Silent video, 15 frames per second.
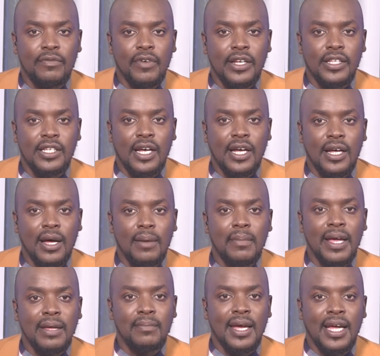Victor
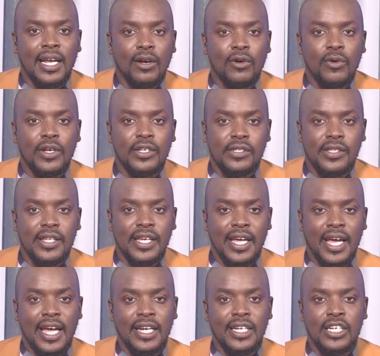Maimela, who is the
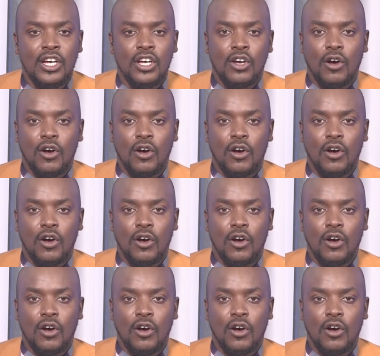head